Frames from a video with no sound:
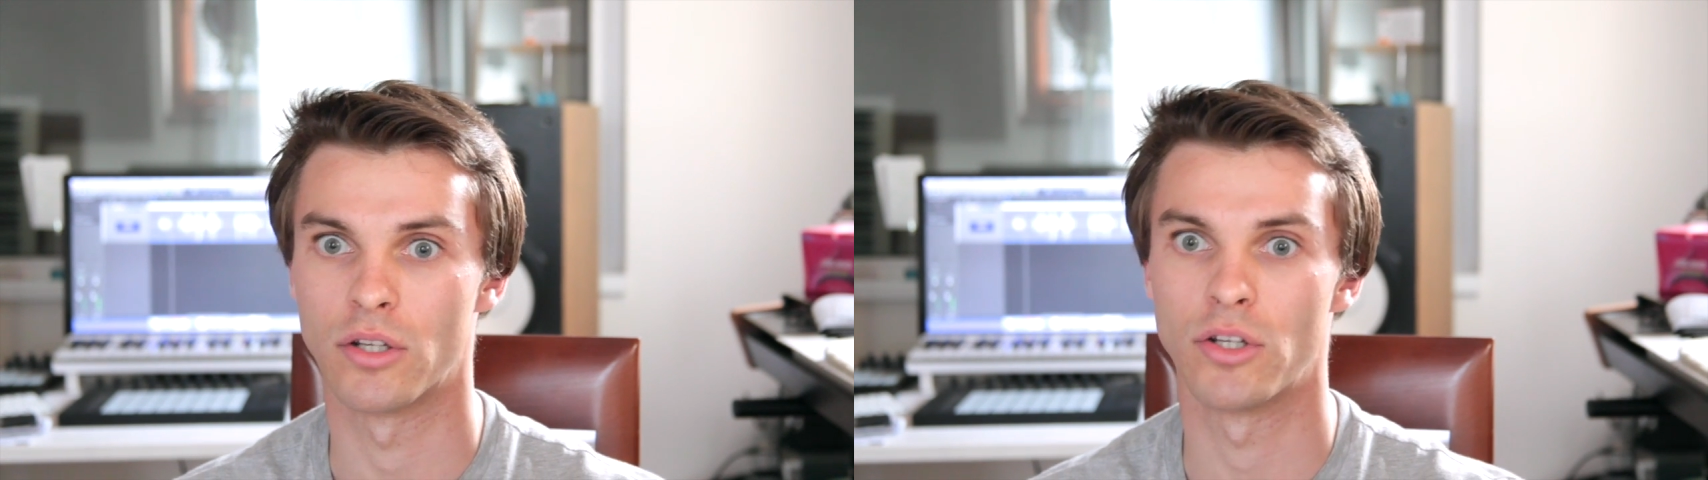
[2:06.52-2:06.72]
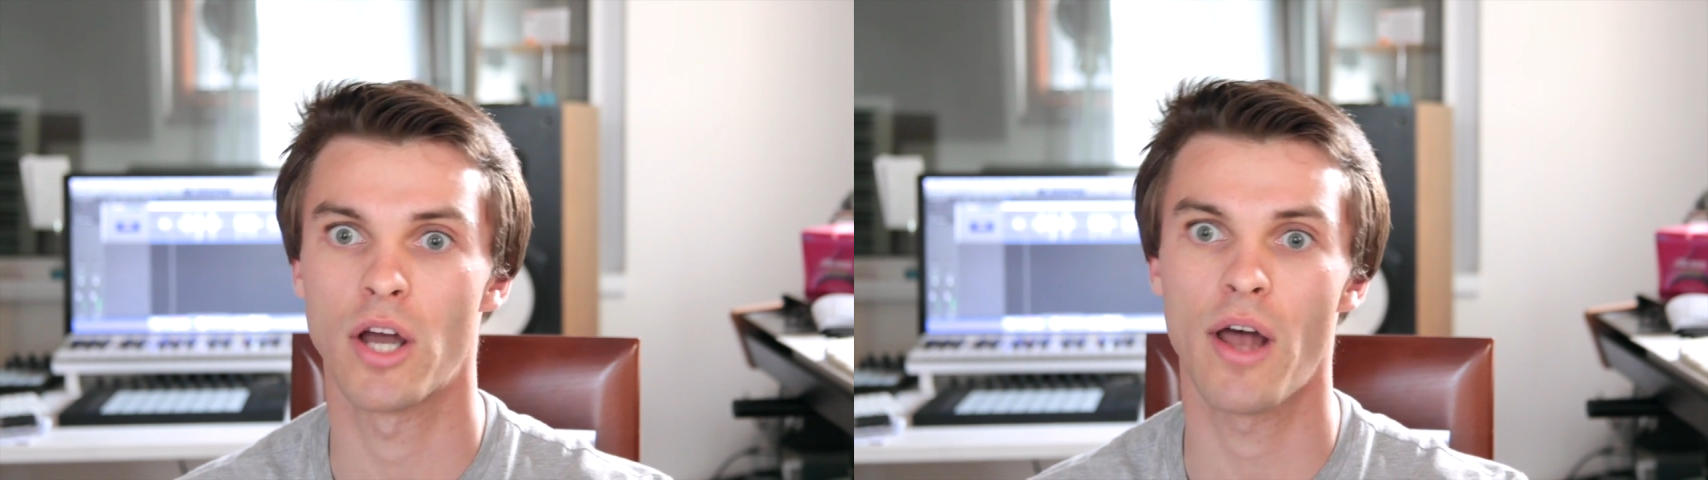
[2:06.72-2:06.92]

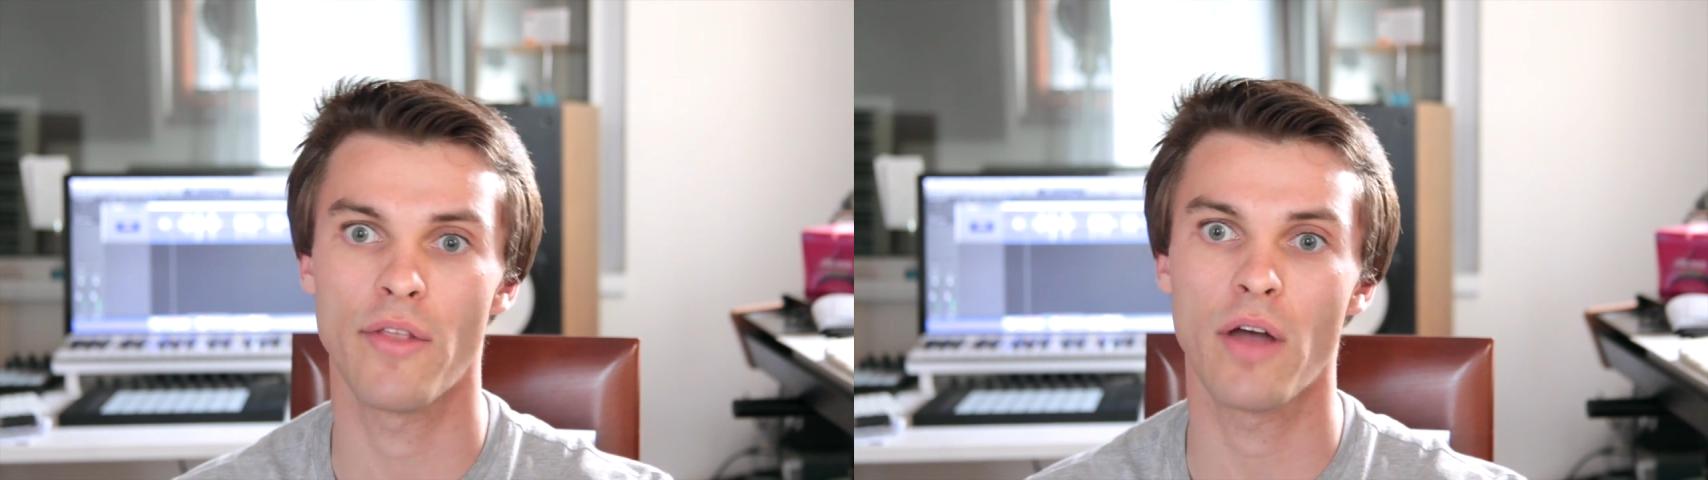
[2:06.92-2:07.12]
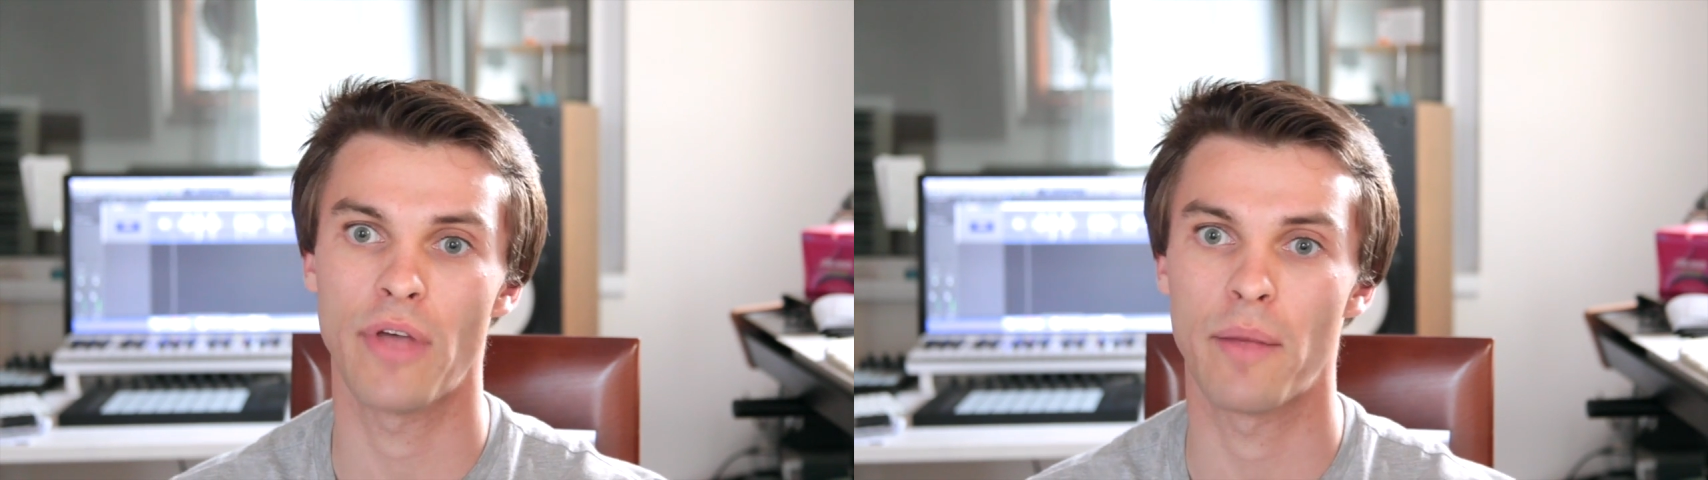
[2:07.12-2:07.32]
Not
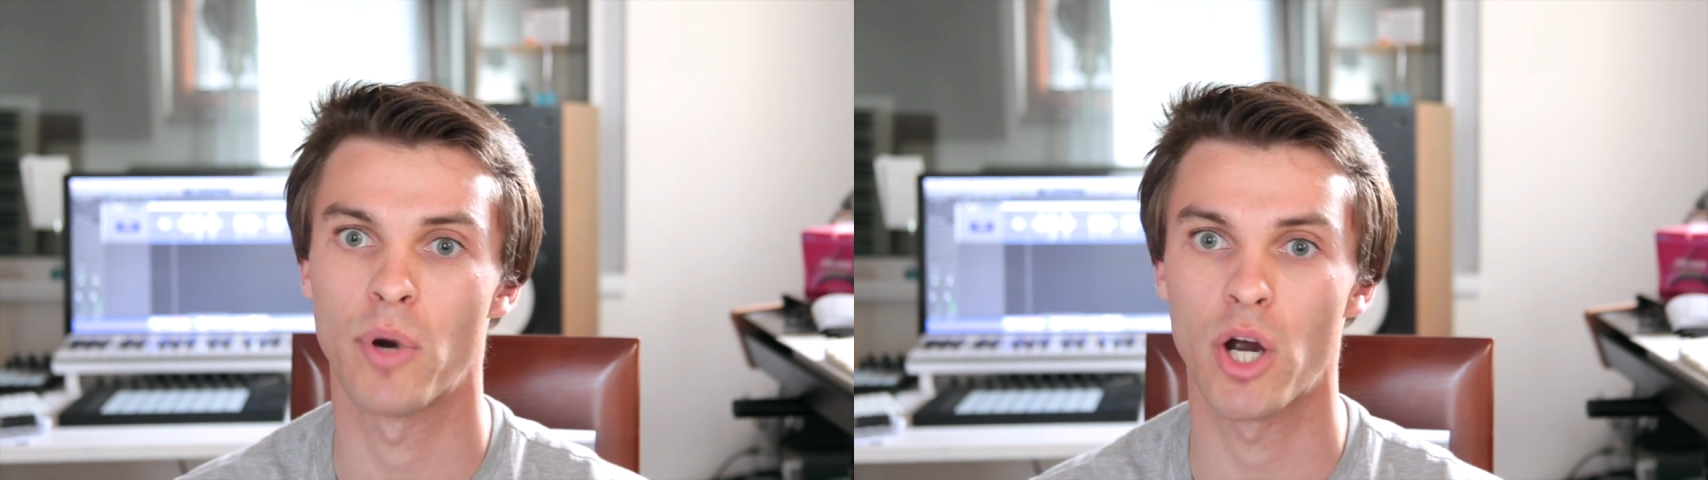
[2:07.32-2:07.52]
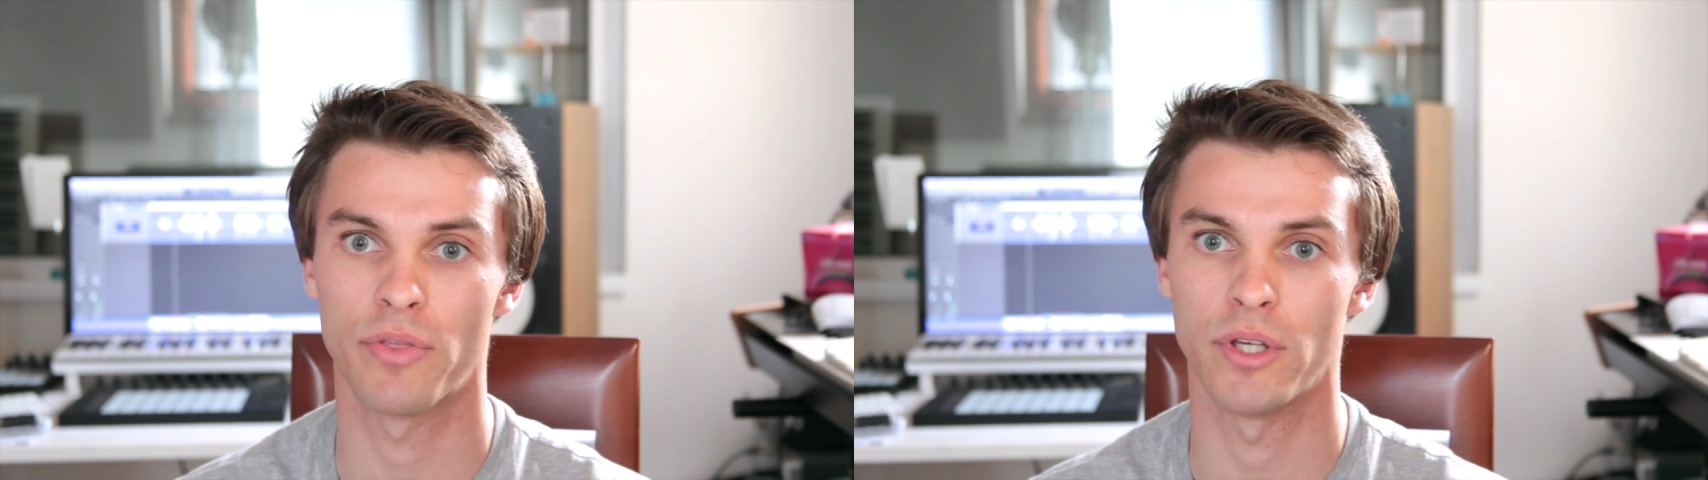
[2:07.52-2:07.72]
that part,